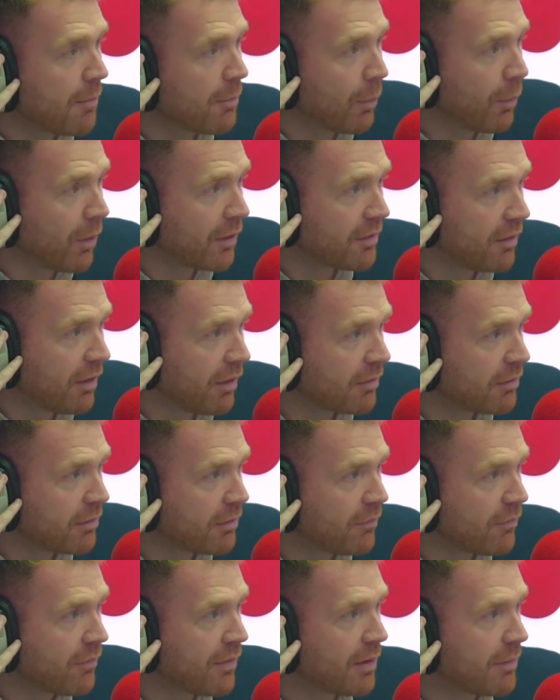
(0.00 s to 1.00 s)
But what's
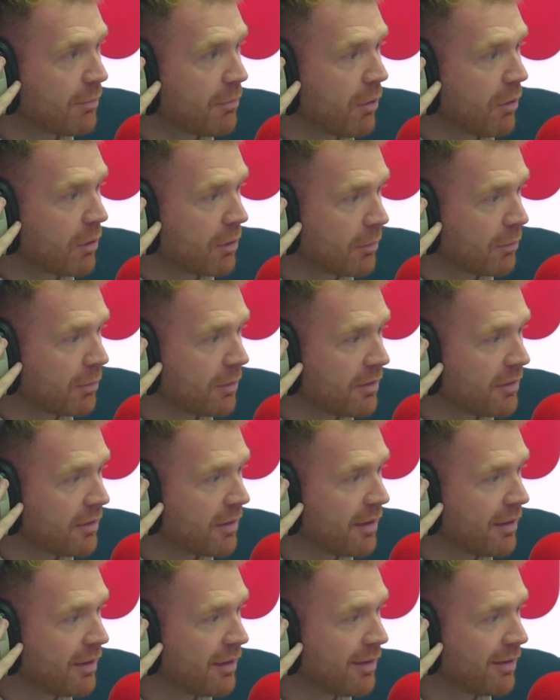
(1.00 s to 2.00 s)
also very important, I would
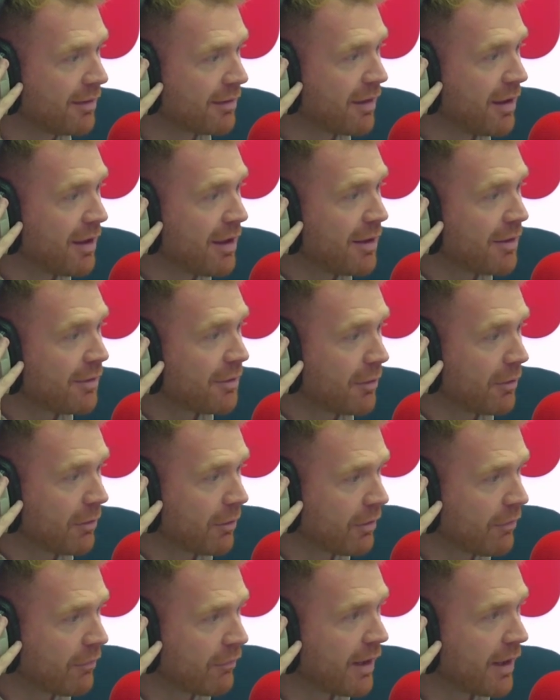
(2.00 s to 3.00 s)
say, is there
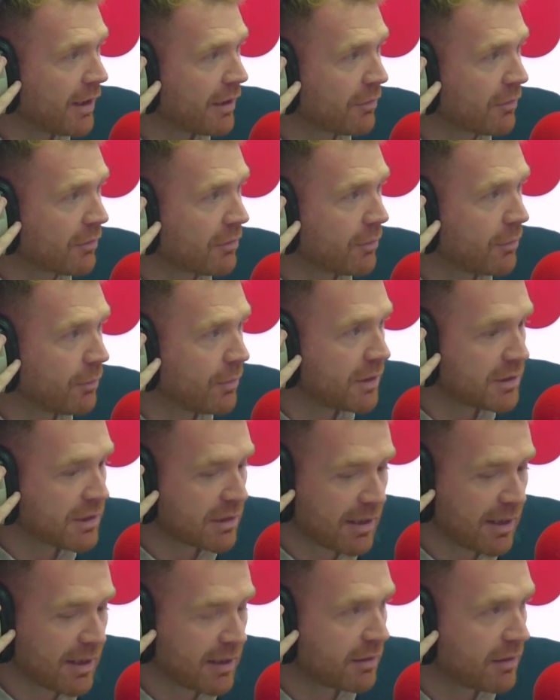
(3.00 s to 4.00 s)
are other factors which
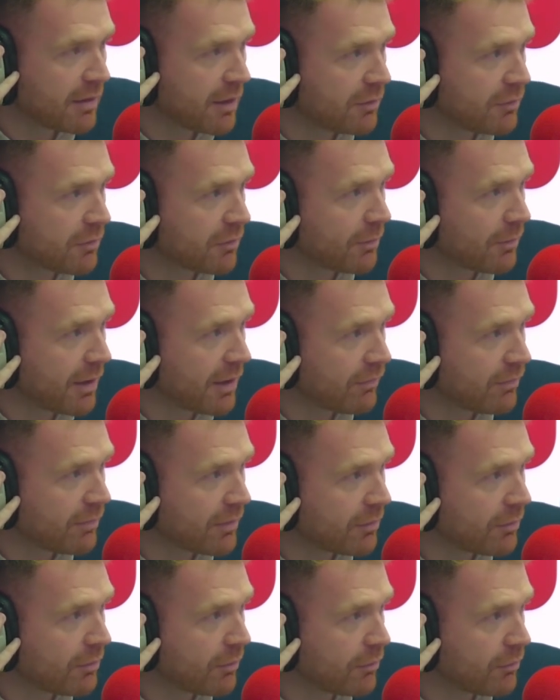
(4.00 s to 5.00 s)
are taking teachers away from
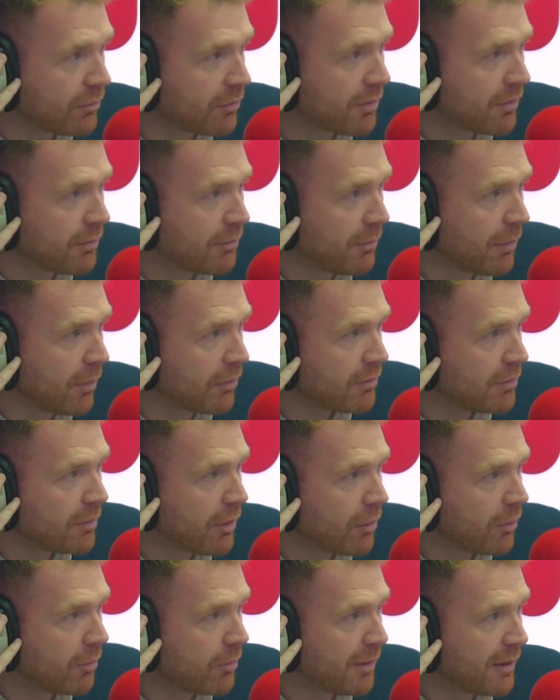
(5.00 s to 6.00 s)
this country, most
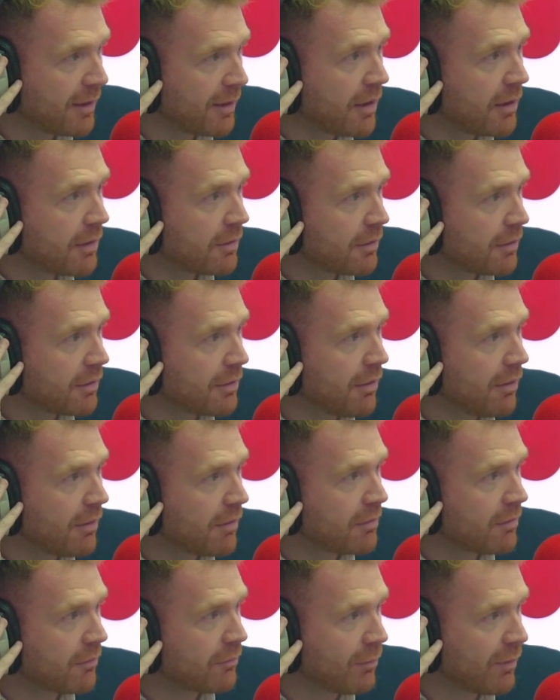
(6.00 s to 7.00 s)
notably the
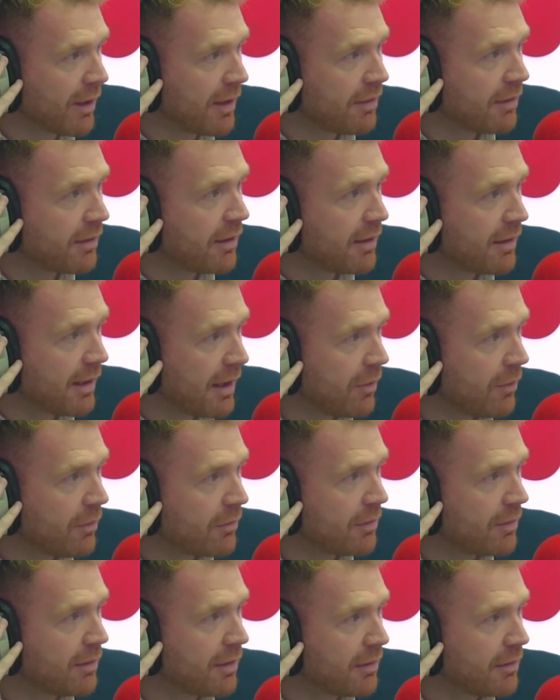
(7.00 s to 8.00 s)
cost of rent and
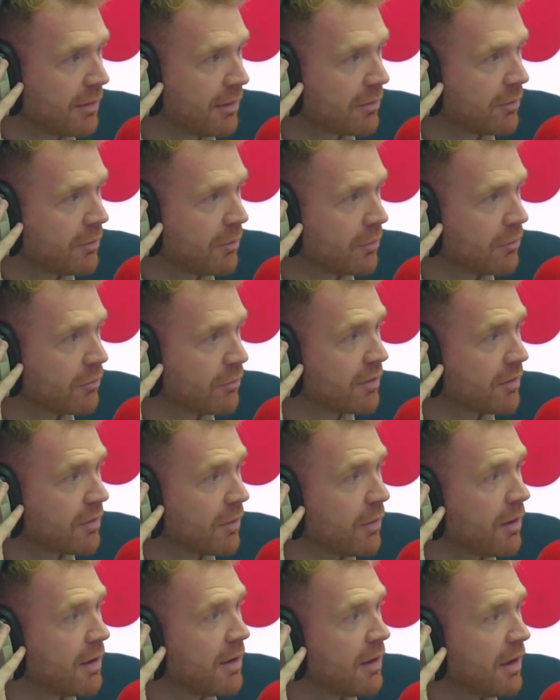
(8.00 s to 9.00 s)
housing in this country.
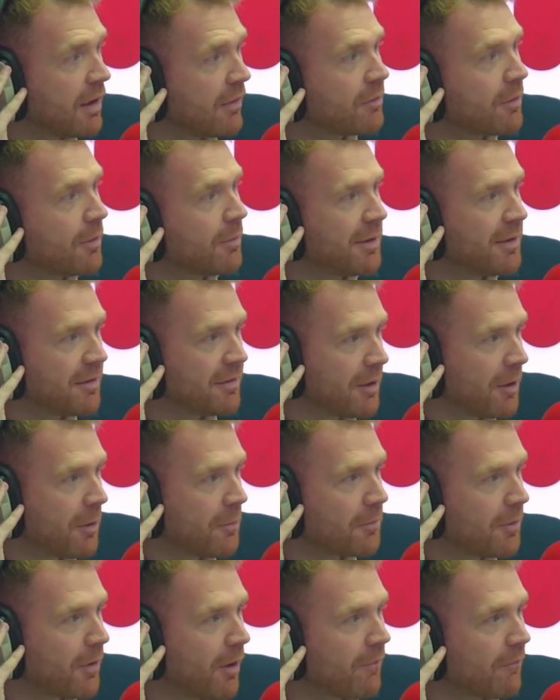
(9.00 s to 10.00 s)
So if somebody's
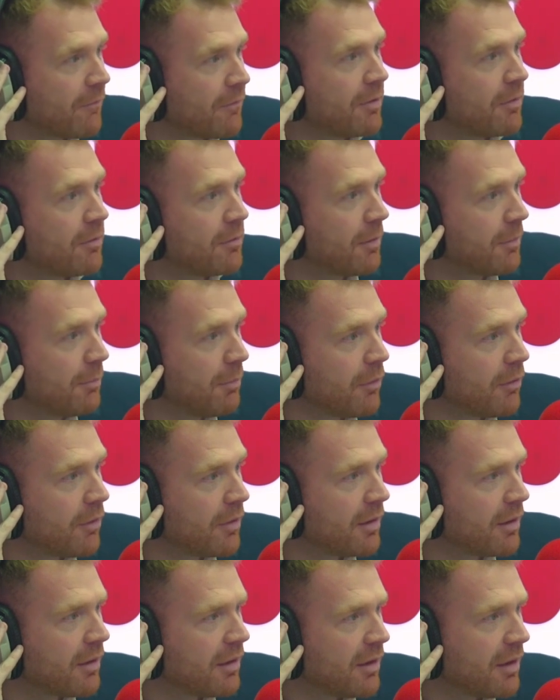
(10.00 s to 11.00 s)
going off to
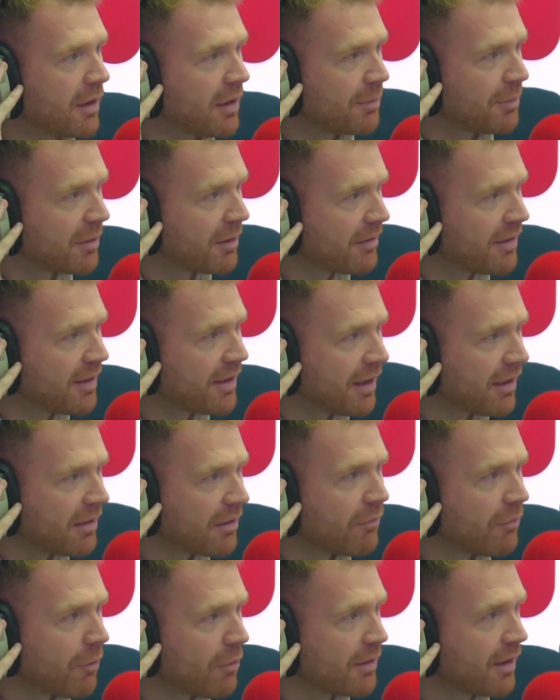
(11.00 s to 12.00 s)
Dubai, it's because they
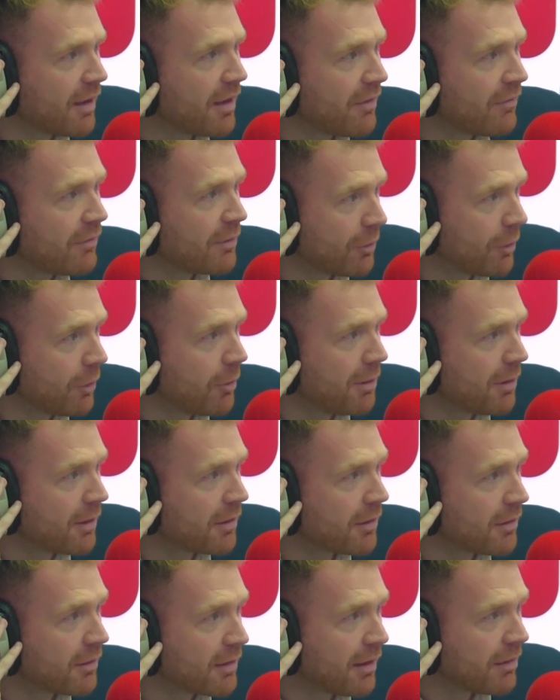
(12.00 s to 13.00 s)
can't afford to live in
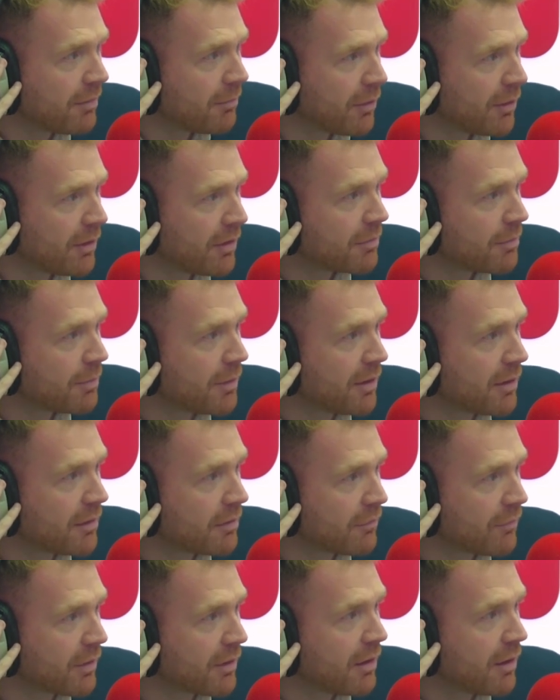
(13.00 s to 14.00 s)
Dublin. That's my
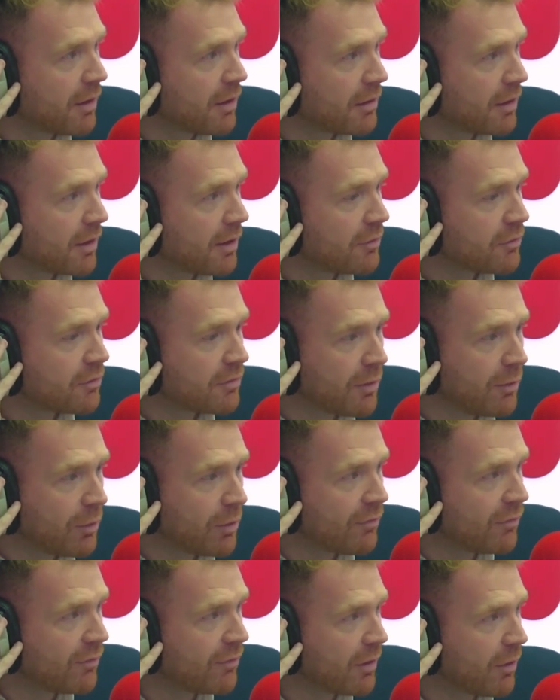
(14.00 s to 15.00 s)
experience of it. The teachers that
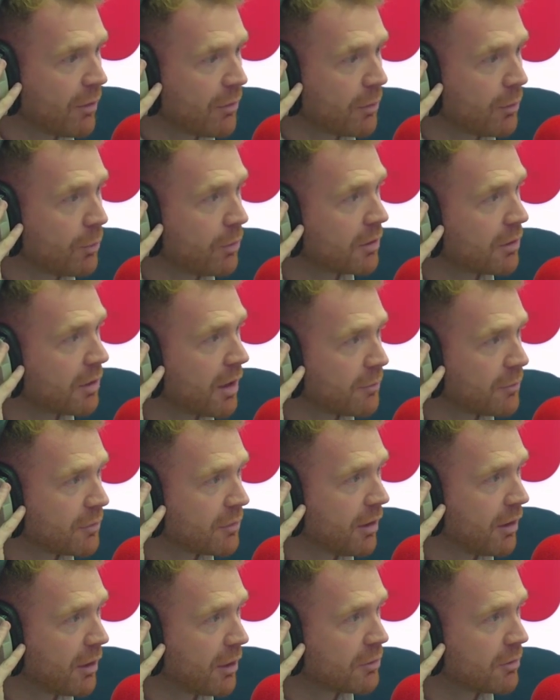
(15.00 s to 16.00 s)
I've known who would have come to
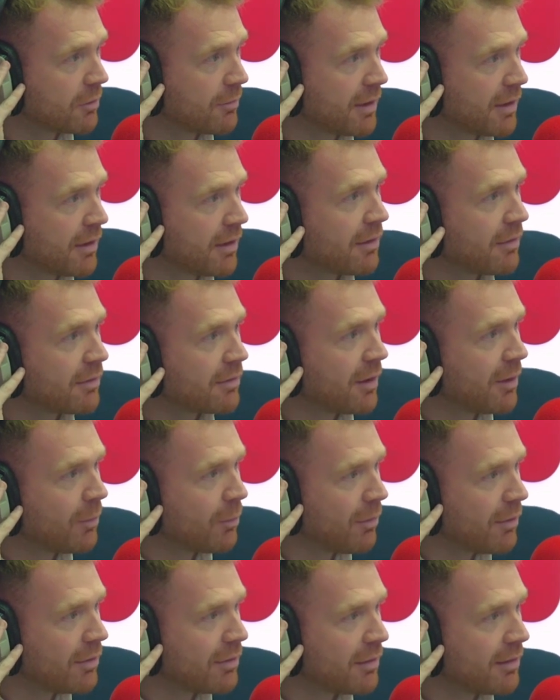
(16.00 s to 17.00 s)
college with me, they
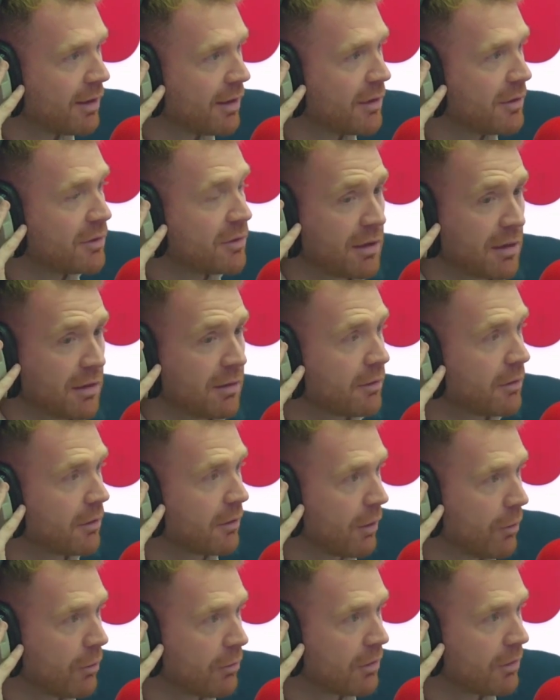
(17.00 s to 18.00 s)
want to teach in their
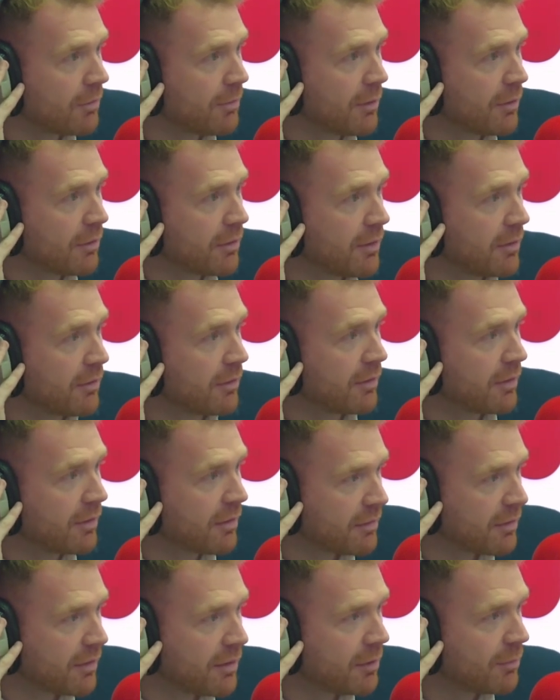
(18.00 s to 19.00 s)
local communities or in
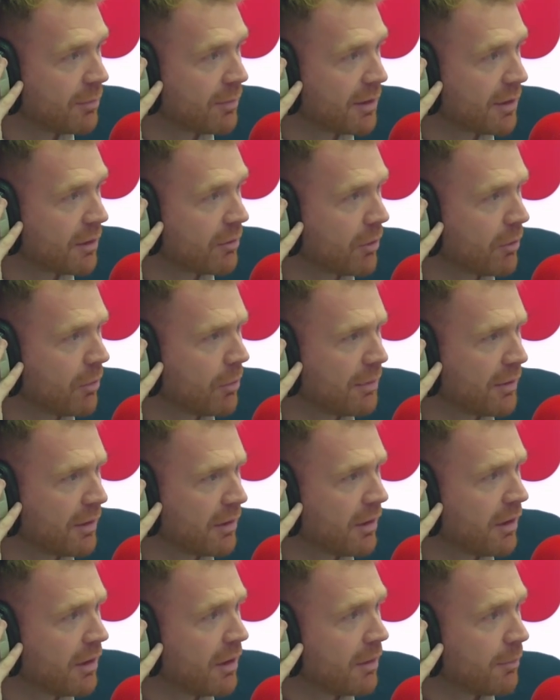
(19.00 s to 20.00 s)
the cities where they grow up
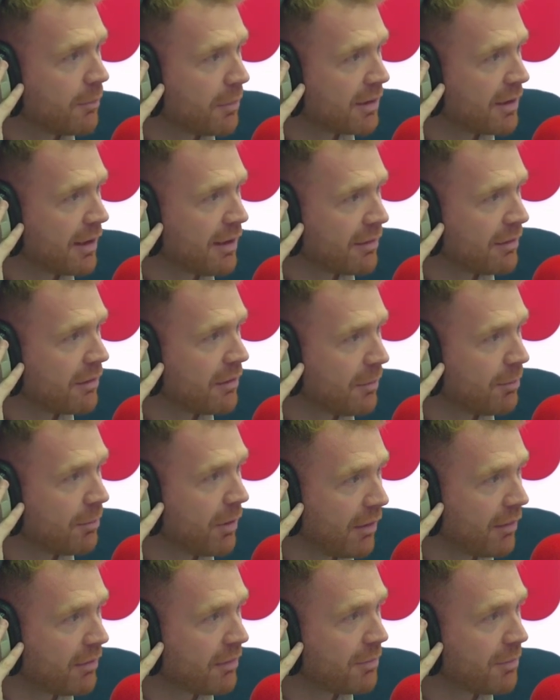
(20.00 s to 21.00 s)
in. But that's not
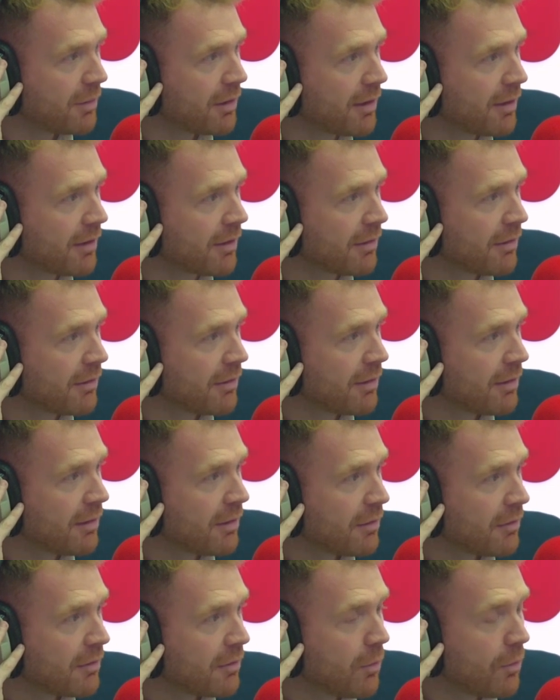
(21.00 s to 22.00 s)
possible here.
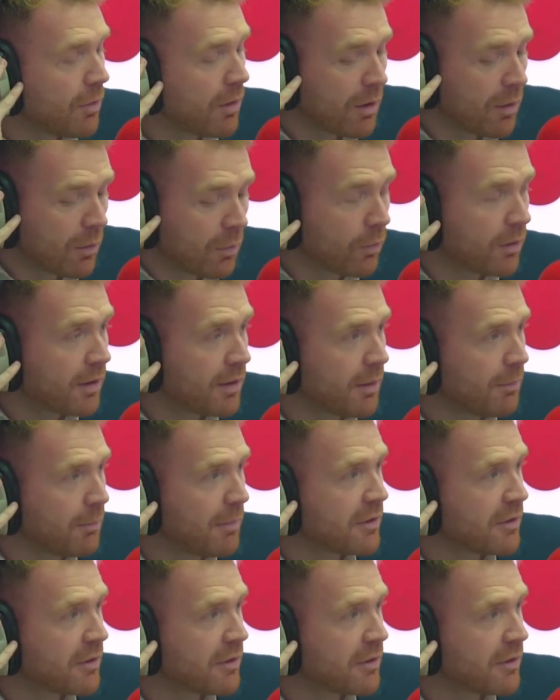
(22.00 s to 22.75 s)
So one of the